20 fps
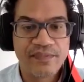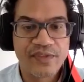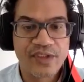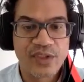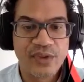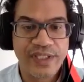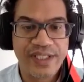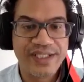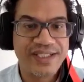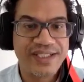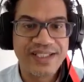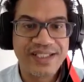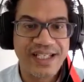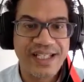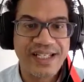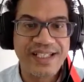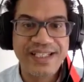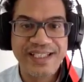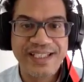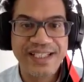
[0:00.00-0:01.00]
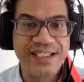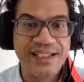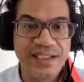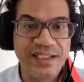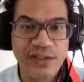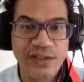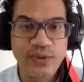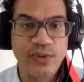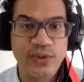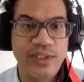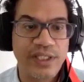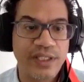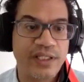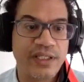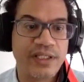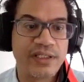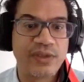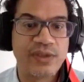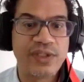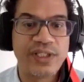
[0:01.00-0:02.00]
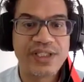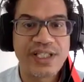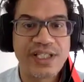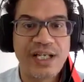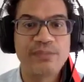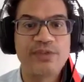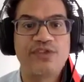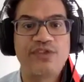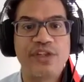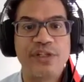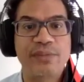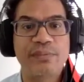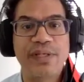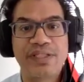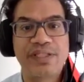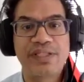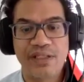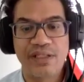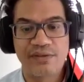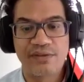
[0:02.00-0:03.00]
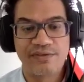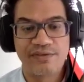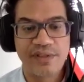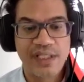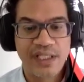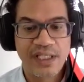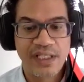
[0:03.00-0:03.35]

So there isn't anything new here. So this comes very much out of,